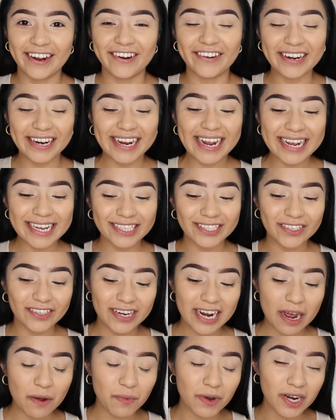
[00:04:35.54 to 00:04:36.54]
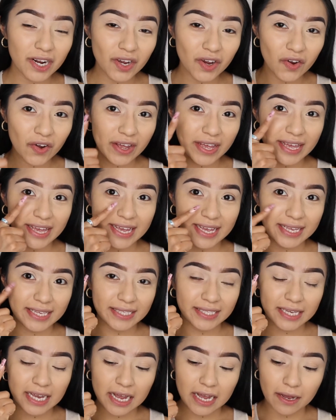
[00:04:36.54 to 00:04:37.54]
Alright guys, so now I'm gonna go ahead
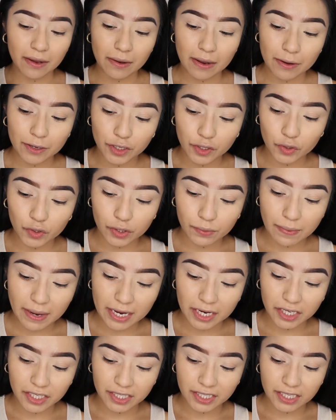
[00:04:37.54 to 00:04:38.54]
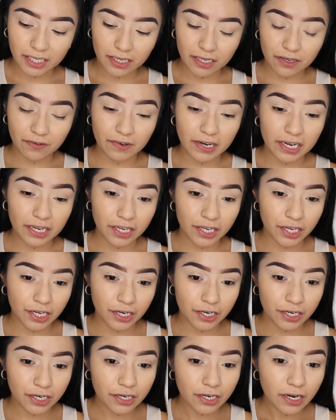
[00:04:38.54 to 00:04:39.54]
and I'll use my concealer right
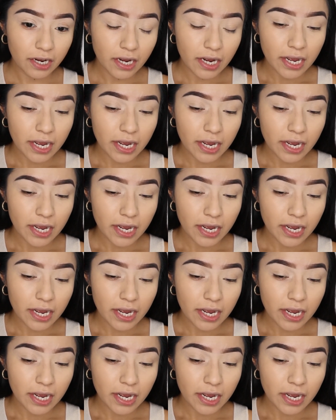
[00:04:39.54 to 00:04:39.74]
here.